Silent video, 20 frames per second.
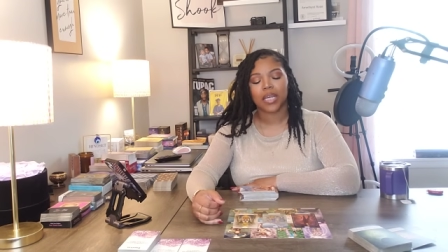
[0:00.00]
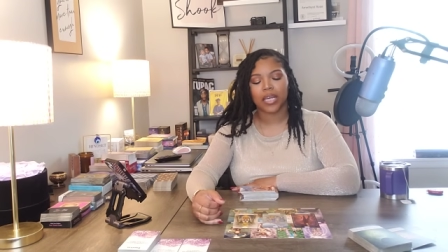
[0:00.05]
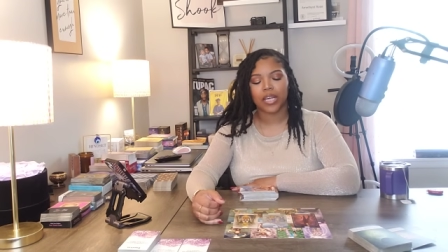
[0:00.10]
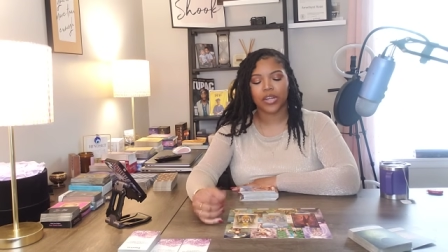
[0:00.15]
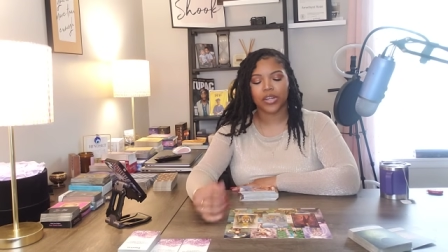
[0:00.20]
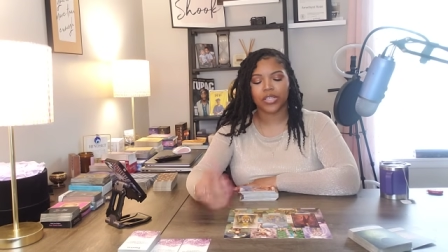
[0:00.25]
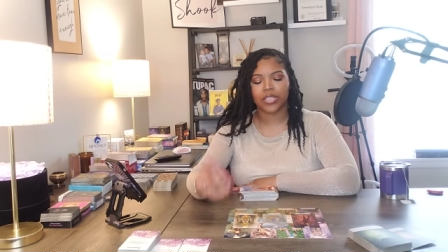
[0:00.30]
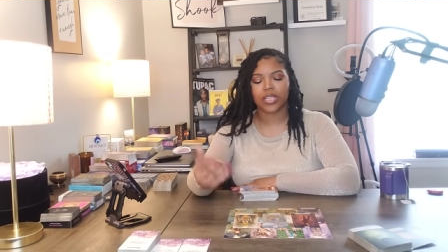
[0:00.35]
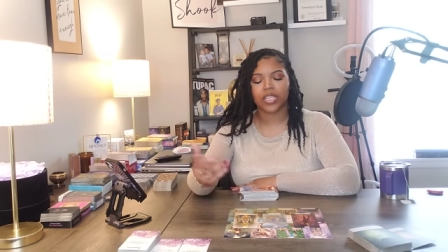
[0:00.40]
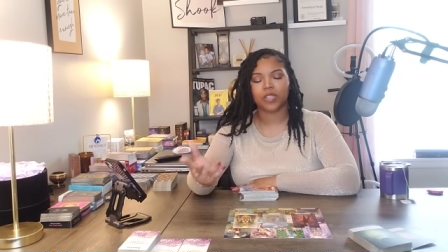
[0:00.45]

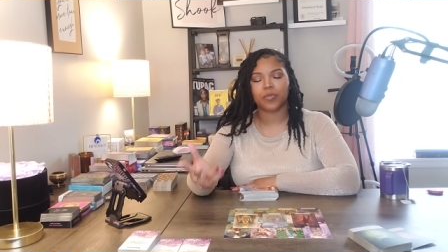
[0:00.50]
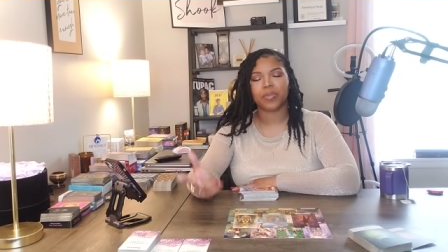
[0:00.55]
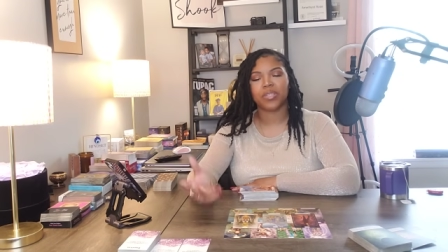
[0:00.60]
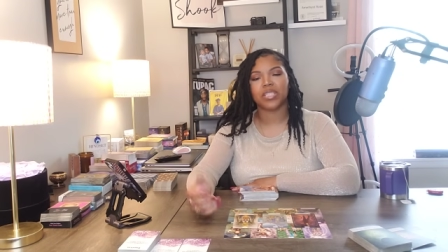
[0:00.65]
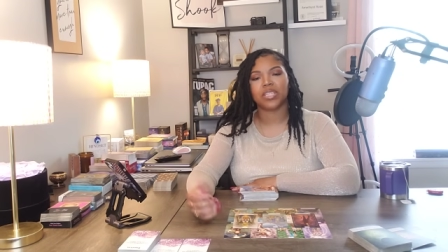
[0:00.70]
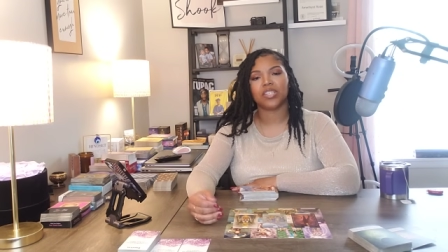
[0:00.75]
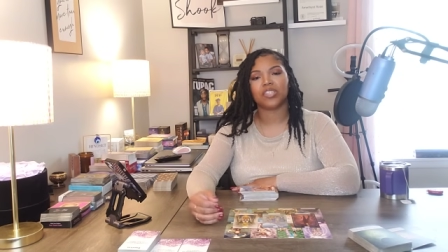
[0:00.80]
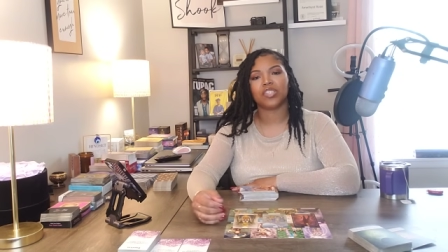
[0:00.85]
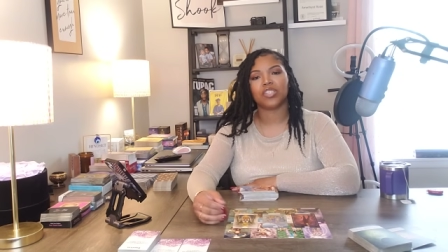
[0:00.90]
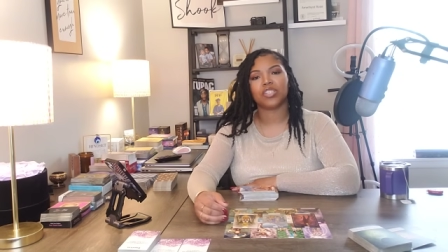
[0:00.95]
Here's this
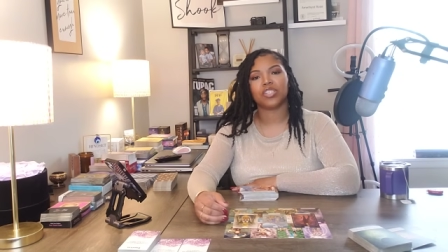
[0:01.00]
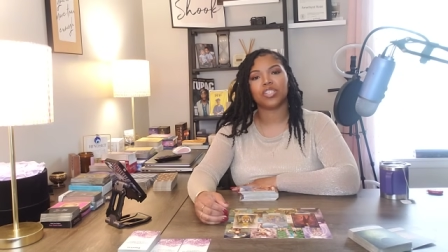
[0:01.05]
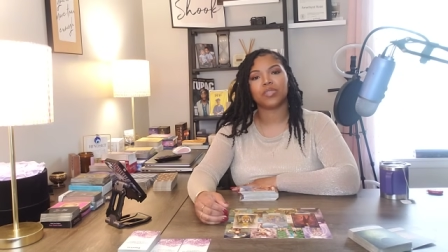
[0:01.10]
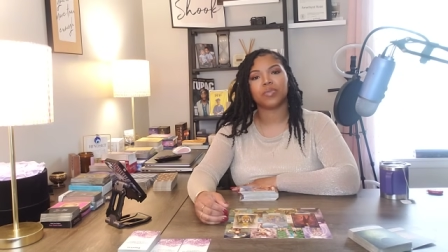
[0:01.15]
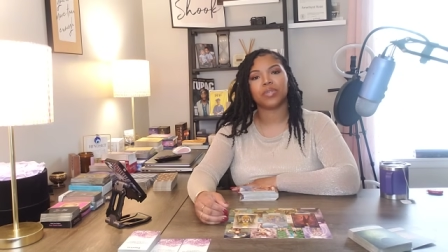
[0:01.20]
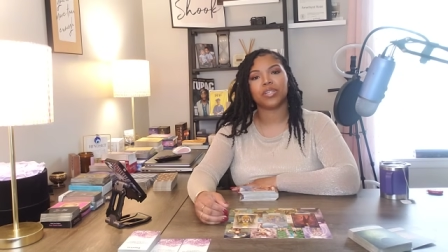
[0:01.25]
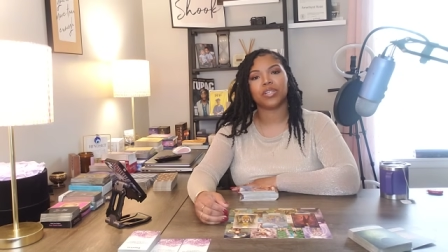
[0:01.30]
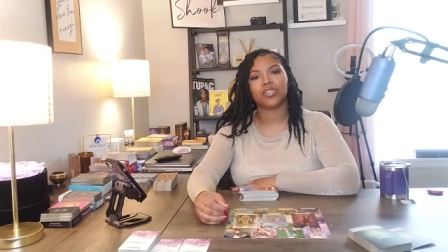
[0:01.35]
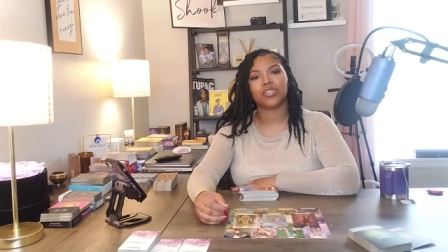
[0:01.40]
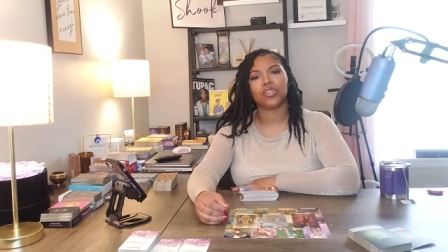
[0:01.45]
position
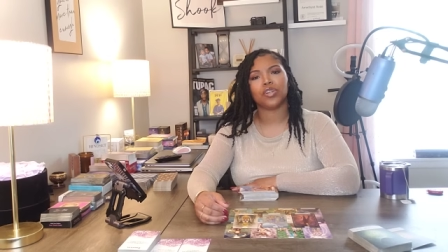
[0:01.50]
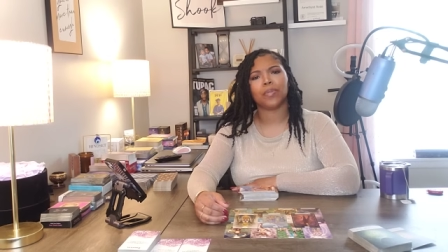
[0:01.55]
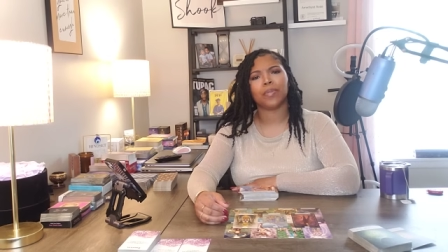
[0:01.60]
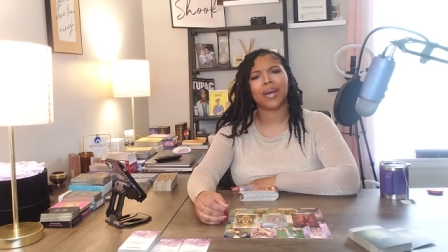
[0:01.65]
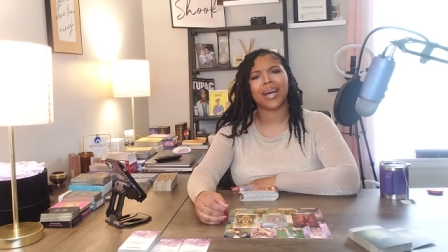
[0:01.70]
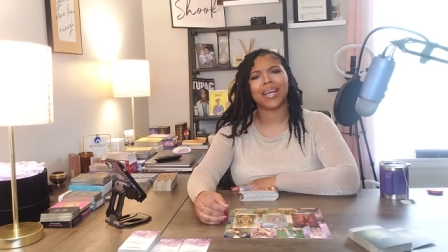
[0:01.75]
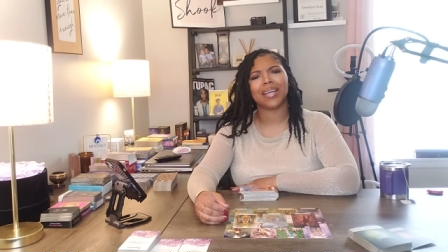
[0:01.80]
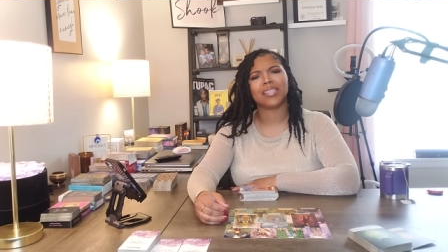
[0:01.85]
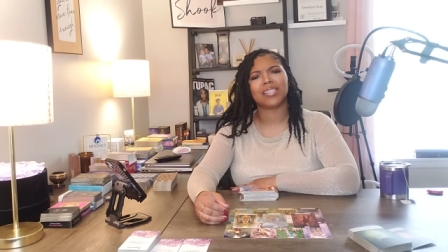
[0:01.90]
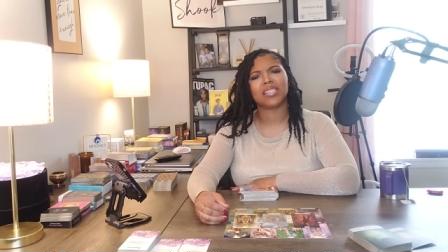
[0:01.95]
just because you're
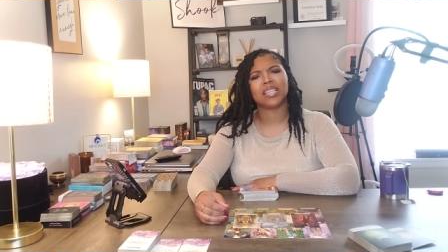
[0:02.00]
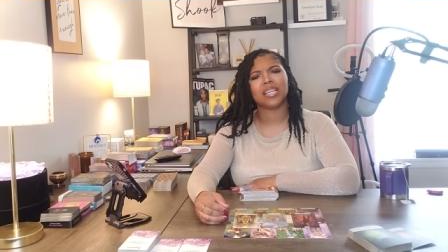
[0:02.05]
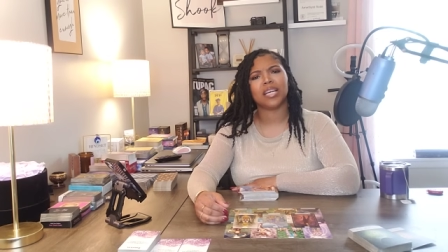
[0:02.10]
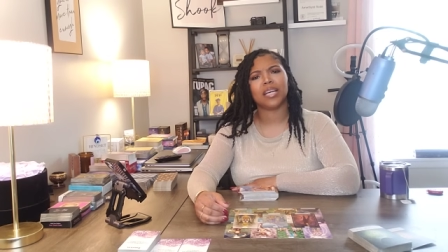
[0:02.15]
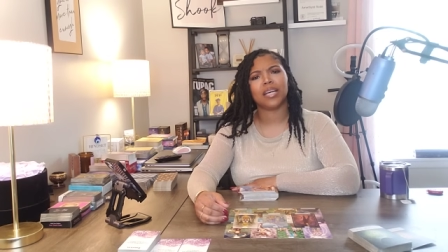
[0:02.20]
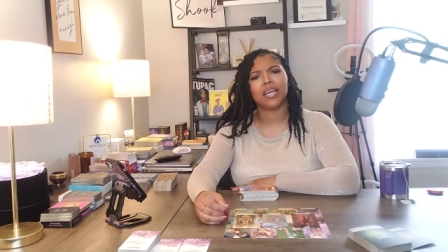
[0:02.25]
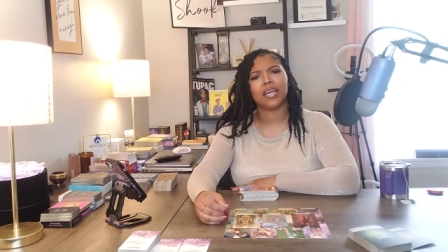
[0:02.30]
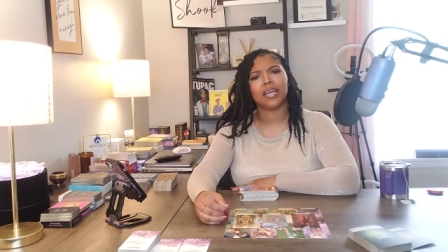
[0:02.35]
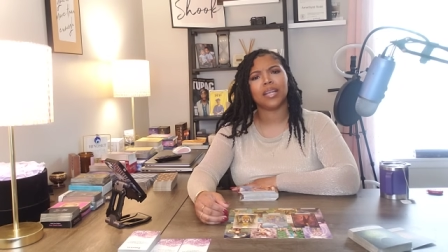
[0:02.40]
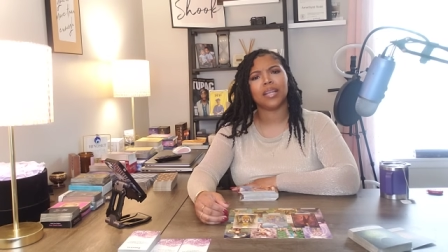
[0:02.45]
my
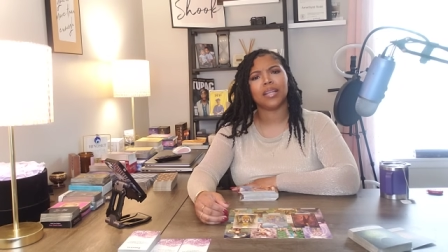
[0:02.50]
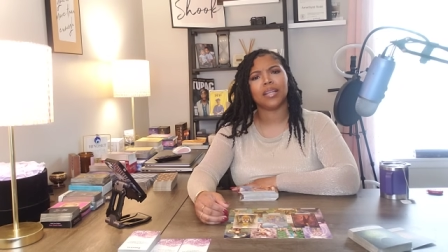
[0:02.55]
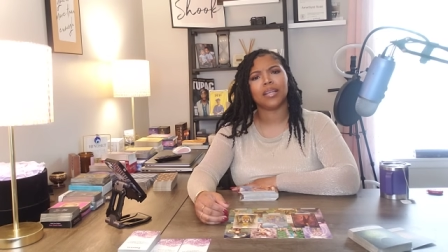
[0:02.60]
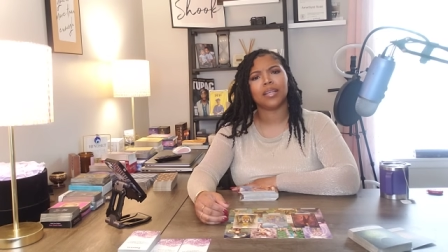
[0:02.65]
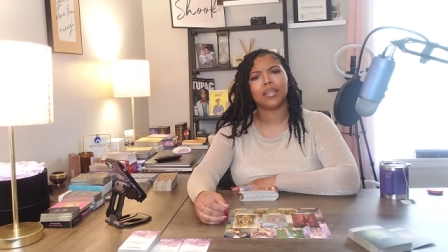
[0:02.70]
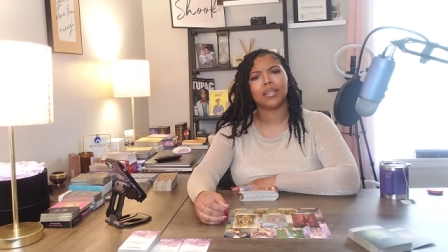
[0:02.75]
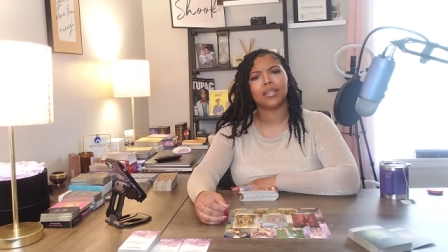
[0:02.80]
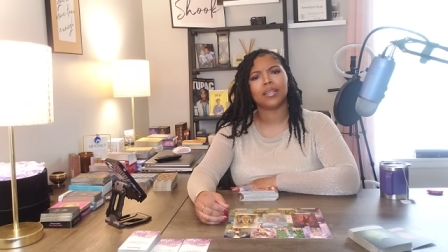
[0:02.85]
son.